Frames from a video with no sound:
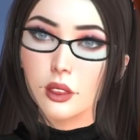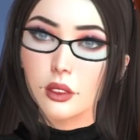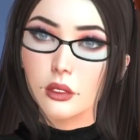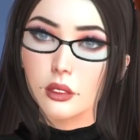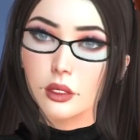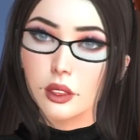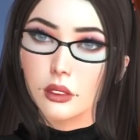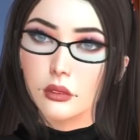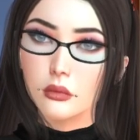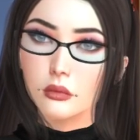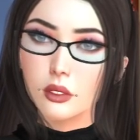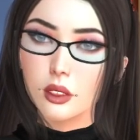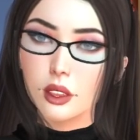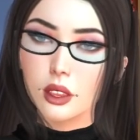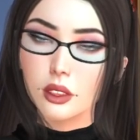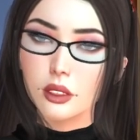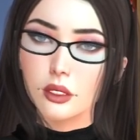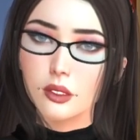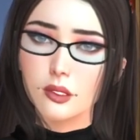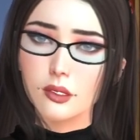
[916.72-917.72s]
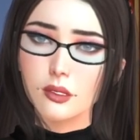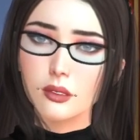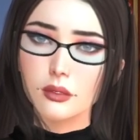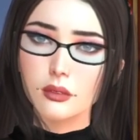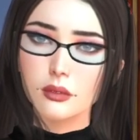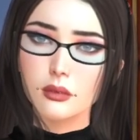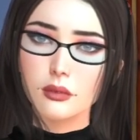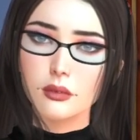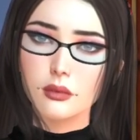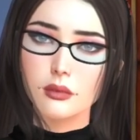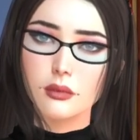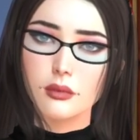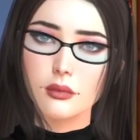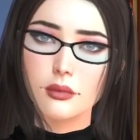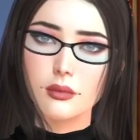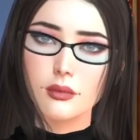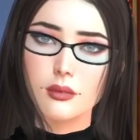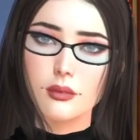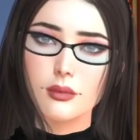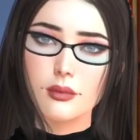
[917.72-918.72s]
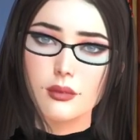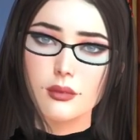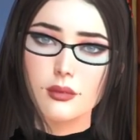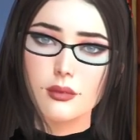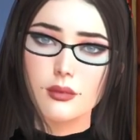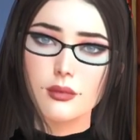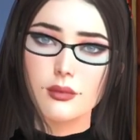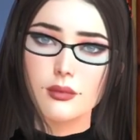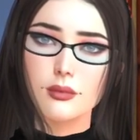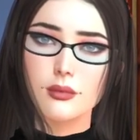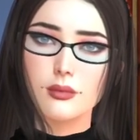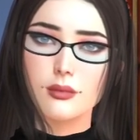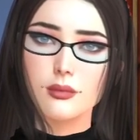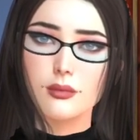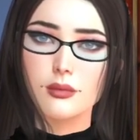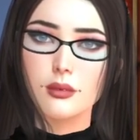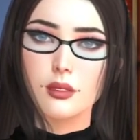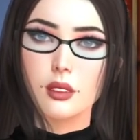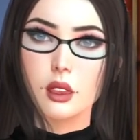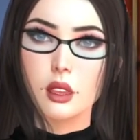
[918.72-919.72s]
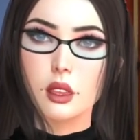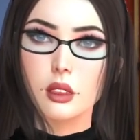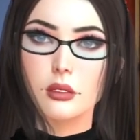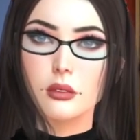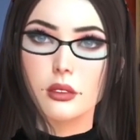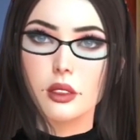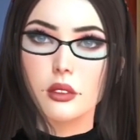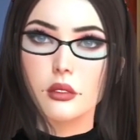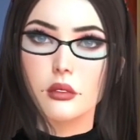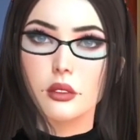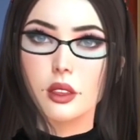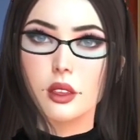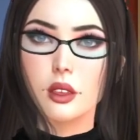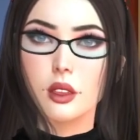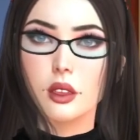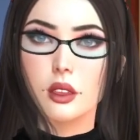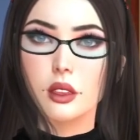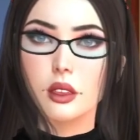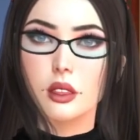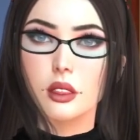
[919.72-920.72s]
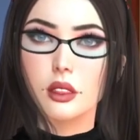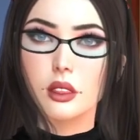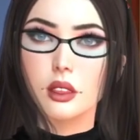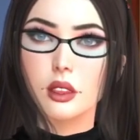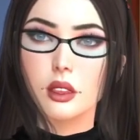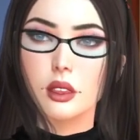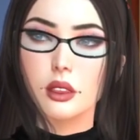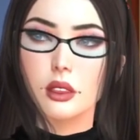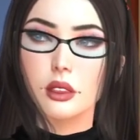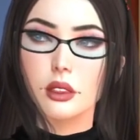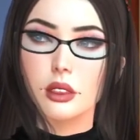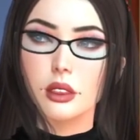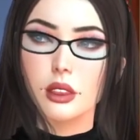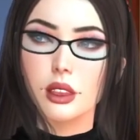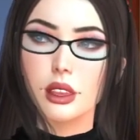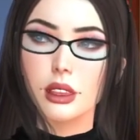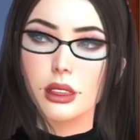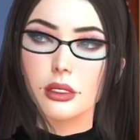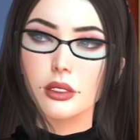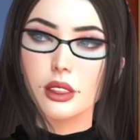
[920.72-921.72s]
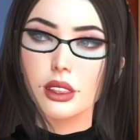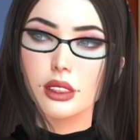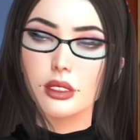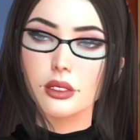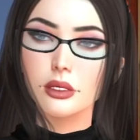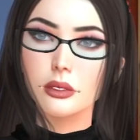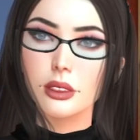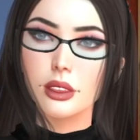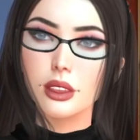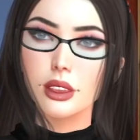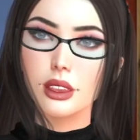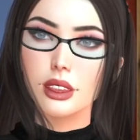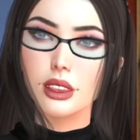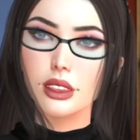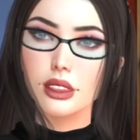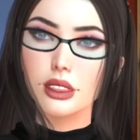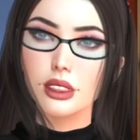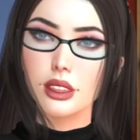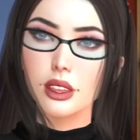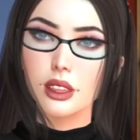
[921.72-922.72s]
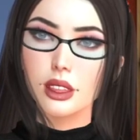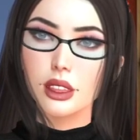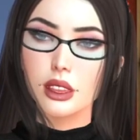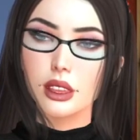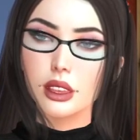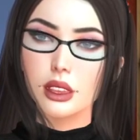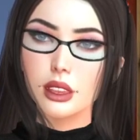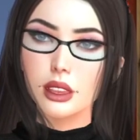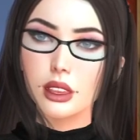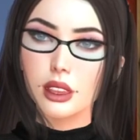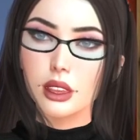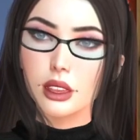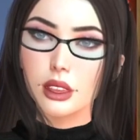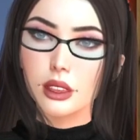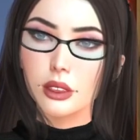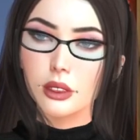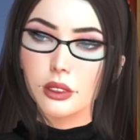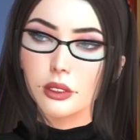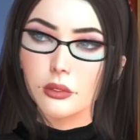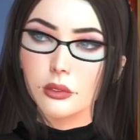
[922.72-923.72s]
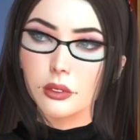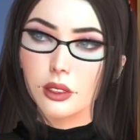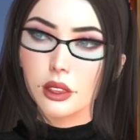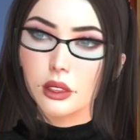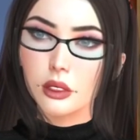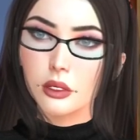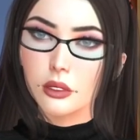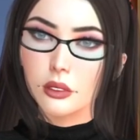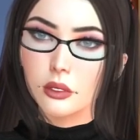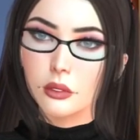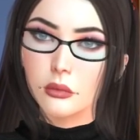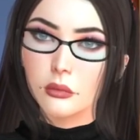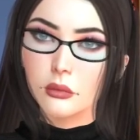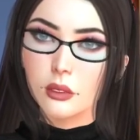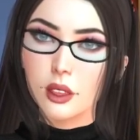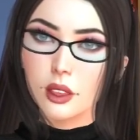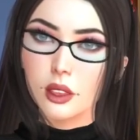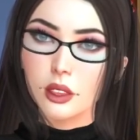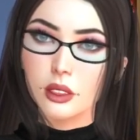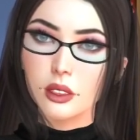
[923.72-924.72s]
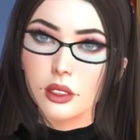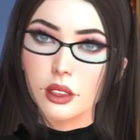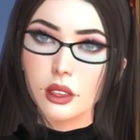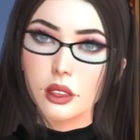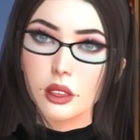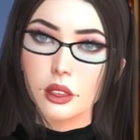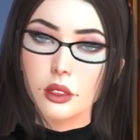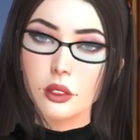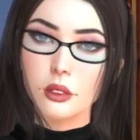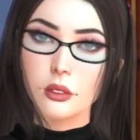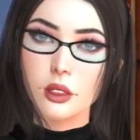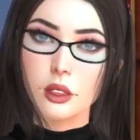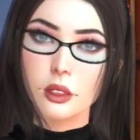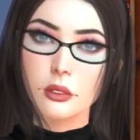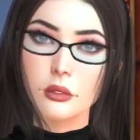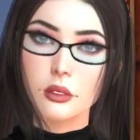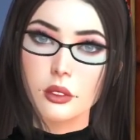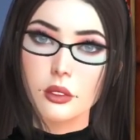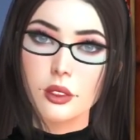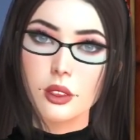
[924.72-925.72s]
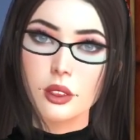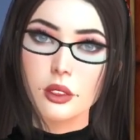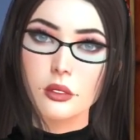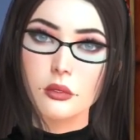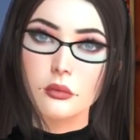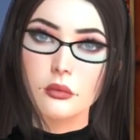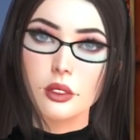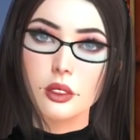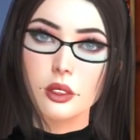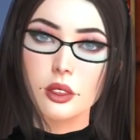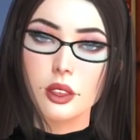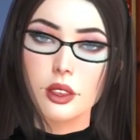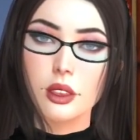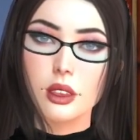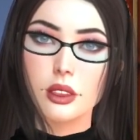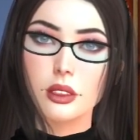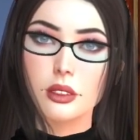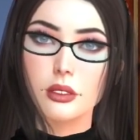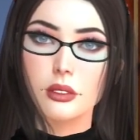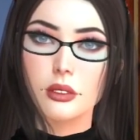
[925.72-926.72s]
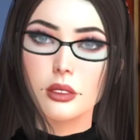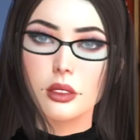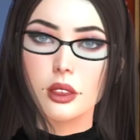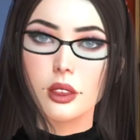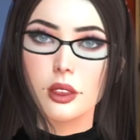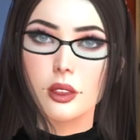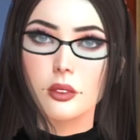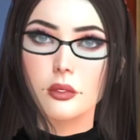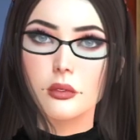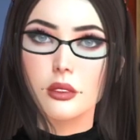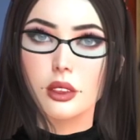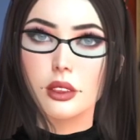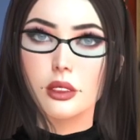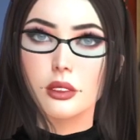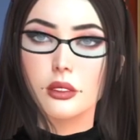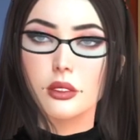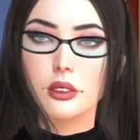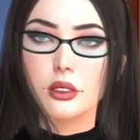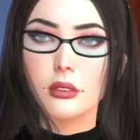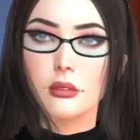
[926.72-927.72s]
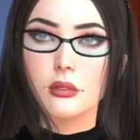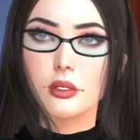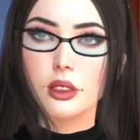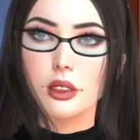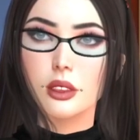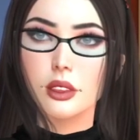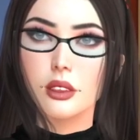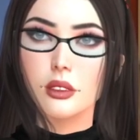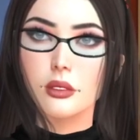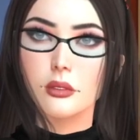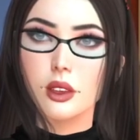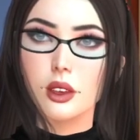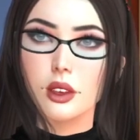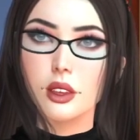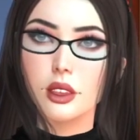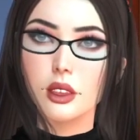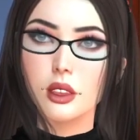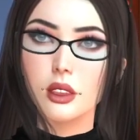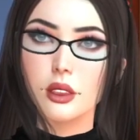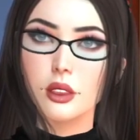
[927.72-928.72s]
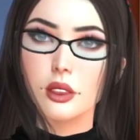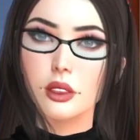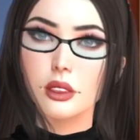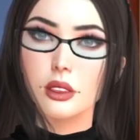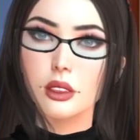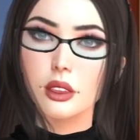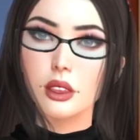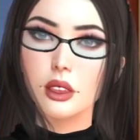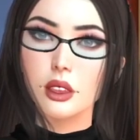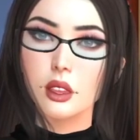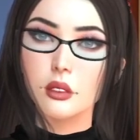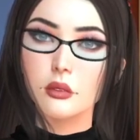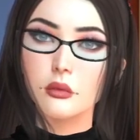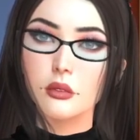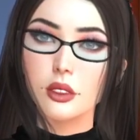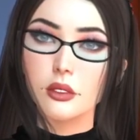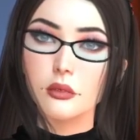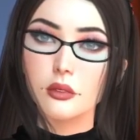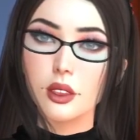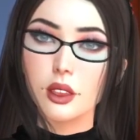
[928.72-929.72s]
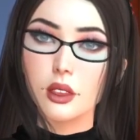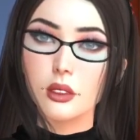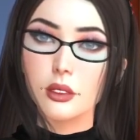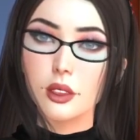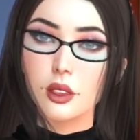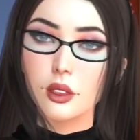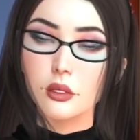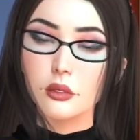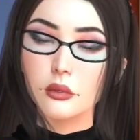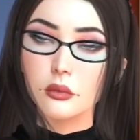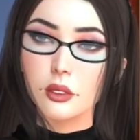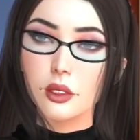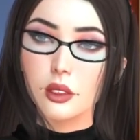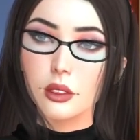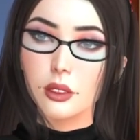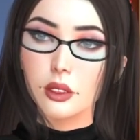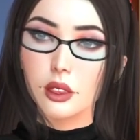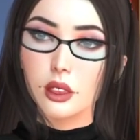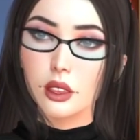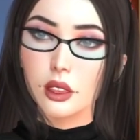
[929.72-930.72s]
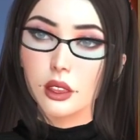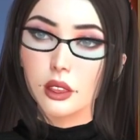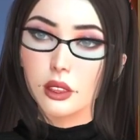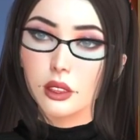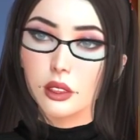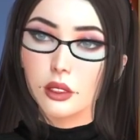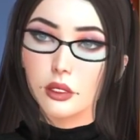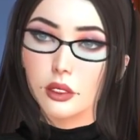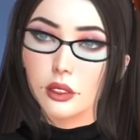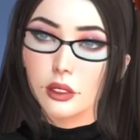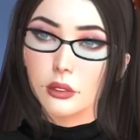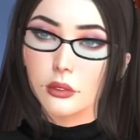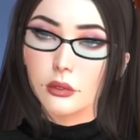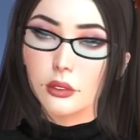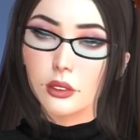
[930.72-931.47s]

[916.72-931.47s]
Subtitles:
or is a very angry person. So don't do this. No, don't do this. Don't do this. It's like, look, did you forget? I mean, or they could be a host and they could just have their capital letters